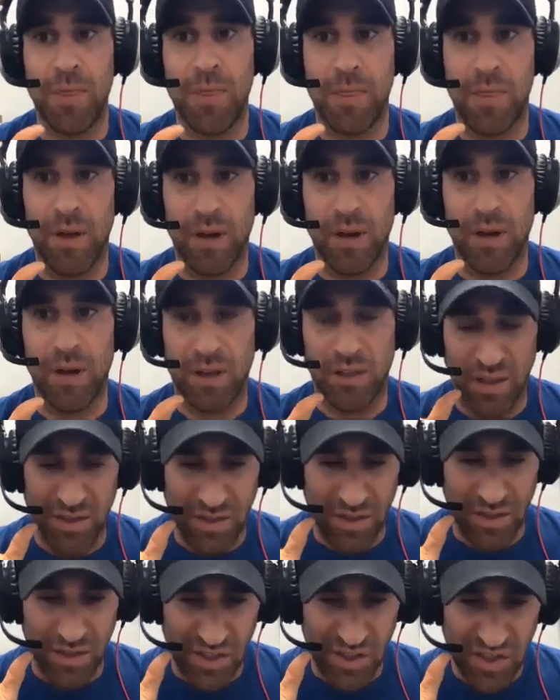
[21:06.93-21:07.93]
but
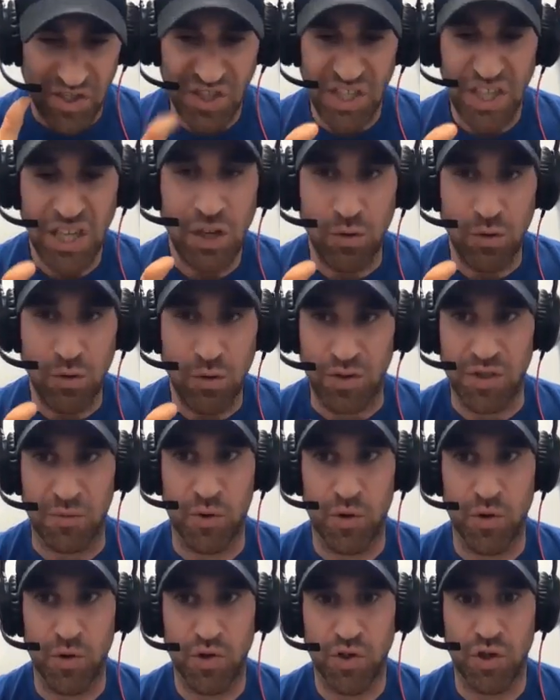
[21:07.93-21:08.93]
the
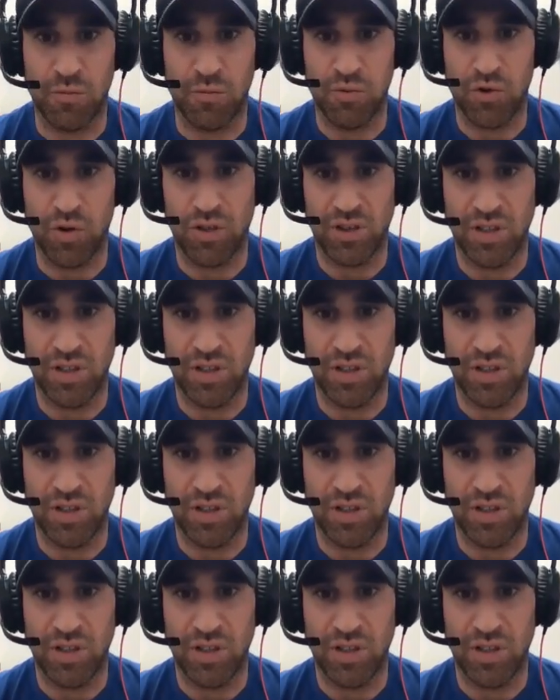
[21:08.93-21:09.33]
secret to personal